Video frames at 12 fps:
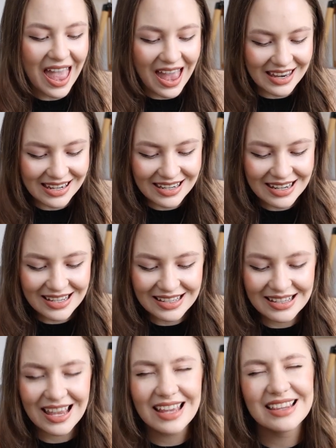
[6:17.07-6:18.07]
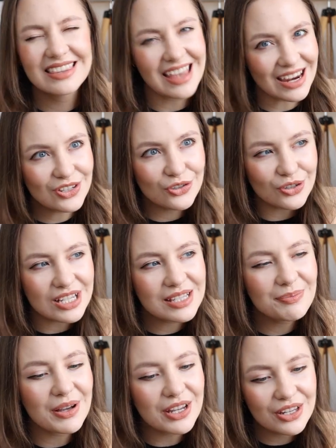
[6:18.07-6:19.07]
and it is dangerous,
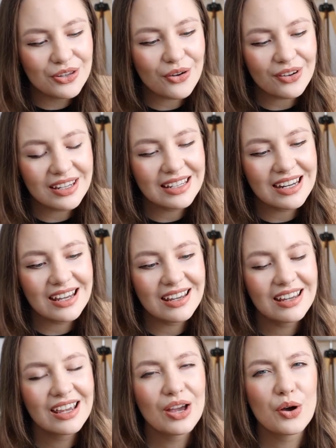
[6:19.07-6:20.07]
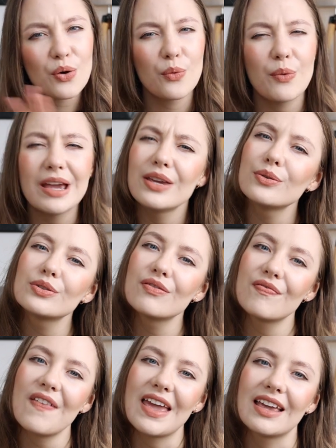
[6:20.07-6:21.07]
but not in a way you would
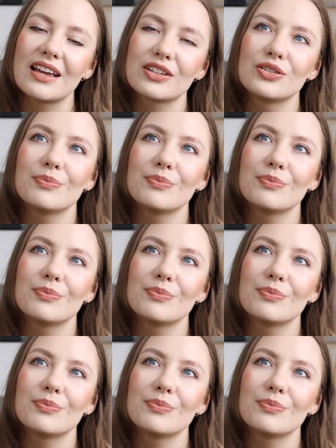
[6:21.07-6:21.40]
think.